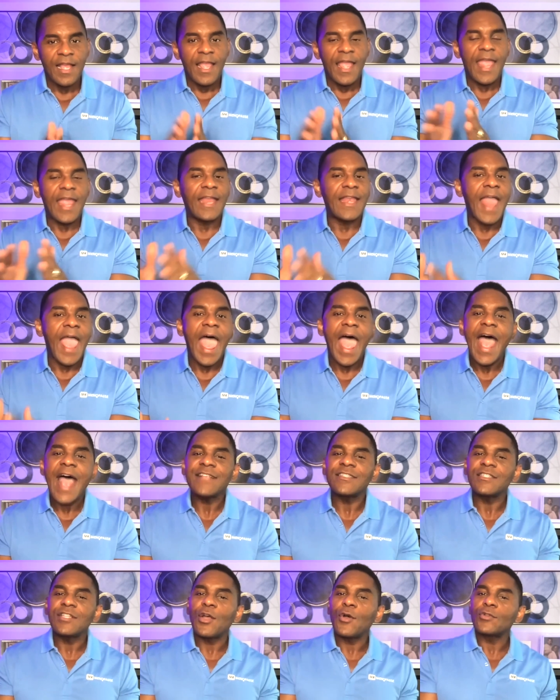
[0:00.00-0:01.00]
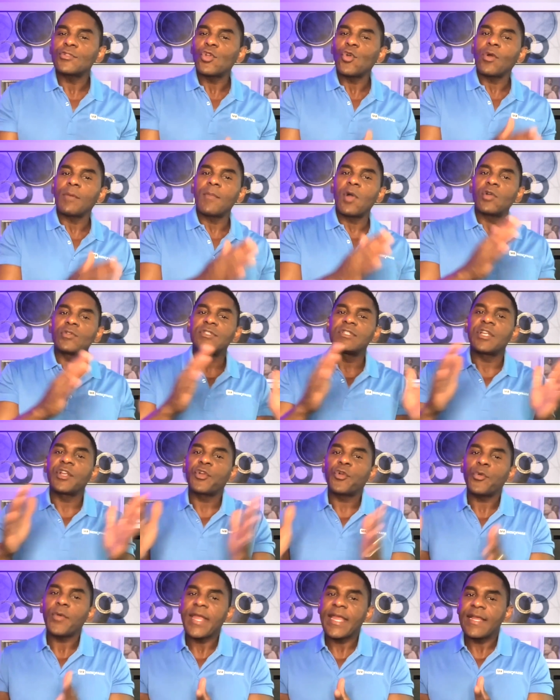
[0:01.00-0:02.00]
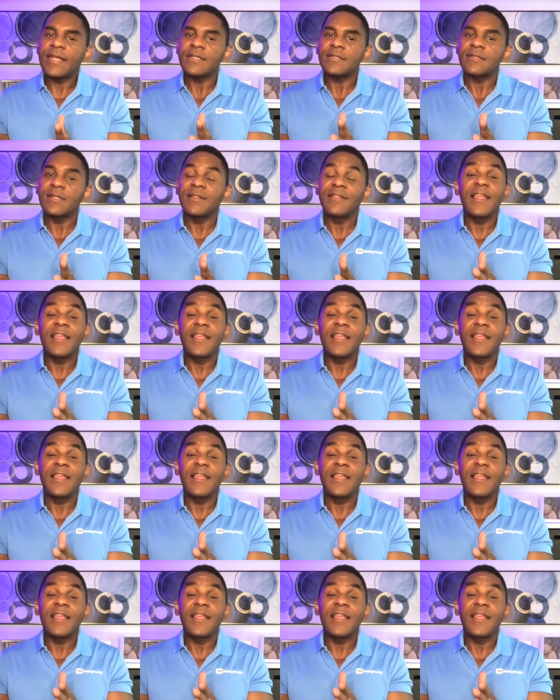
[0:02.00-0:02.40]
And as those hormones decrease,